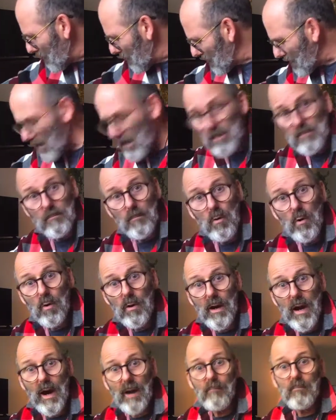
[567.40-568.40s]
there's
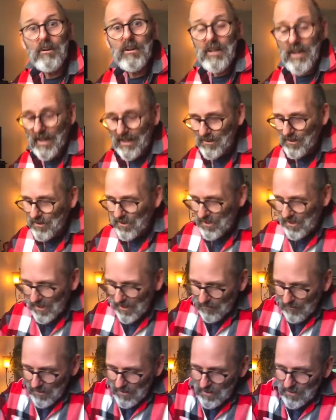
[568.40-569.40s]
more I would like to
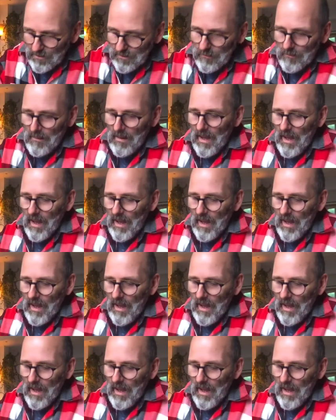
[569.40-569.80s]
share with you.